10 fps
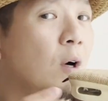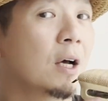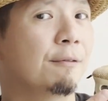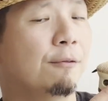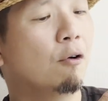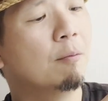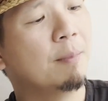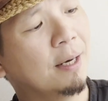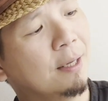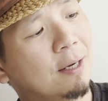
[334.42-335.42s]
kind of foam,
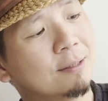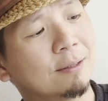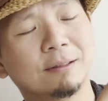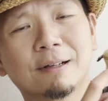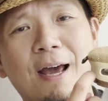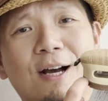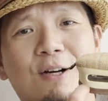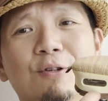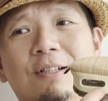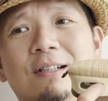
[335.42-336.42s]
and then there's a little air
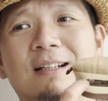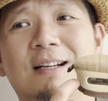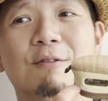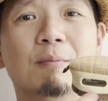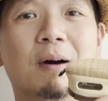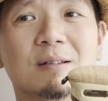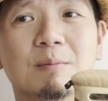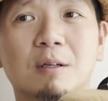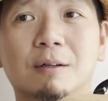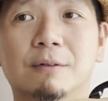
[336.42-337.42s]
cushion. Kind of reminds
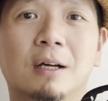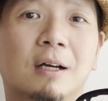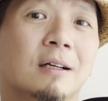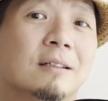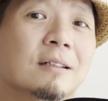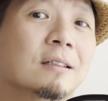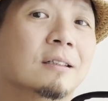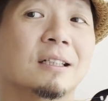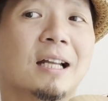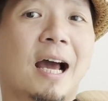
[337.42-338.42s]
me of
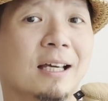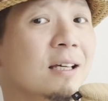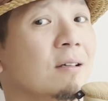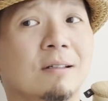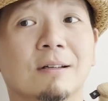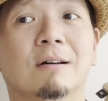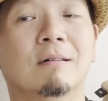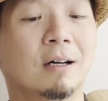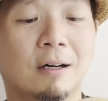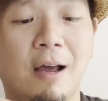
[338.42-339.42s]
the Nike,
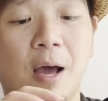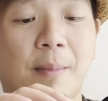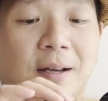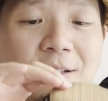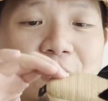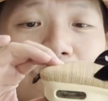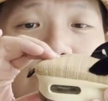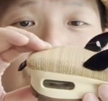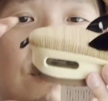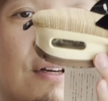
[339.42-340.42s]
Air Max
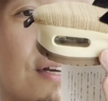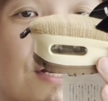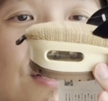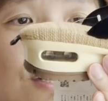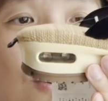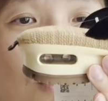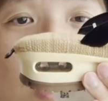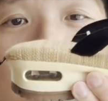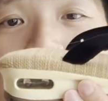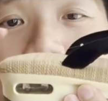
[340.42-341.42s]
shoes. So
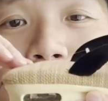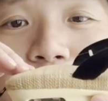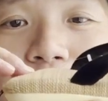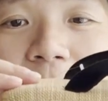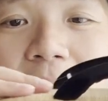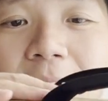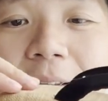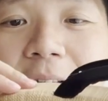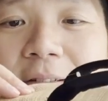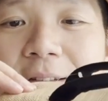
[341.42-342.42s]
yeah,
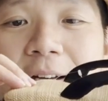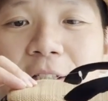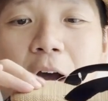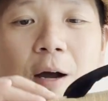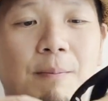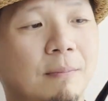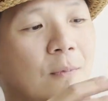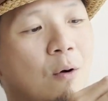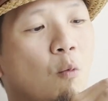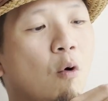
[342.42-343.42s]
this top
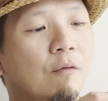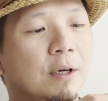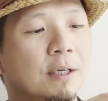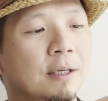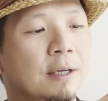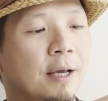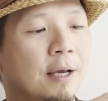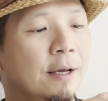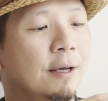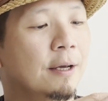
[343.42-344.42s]
woven
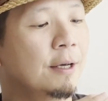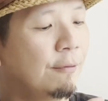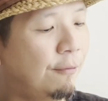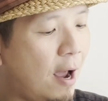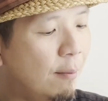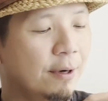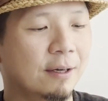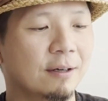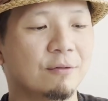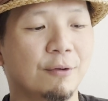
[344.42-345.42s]

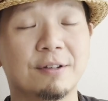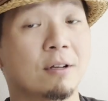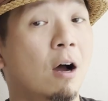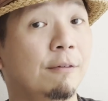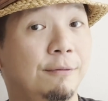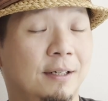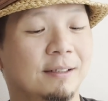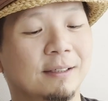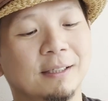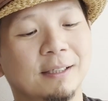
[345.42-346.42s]
fabric is very soft,
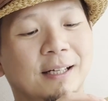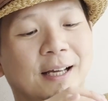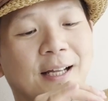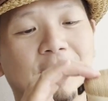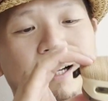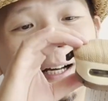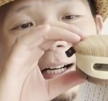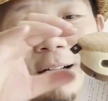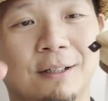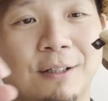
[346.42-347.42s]
and then
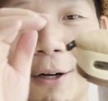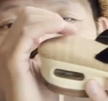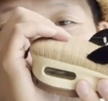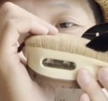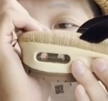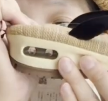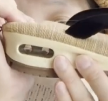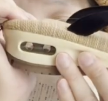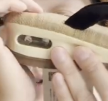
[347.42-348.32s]
you have the middle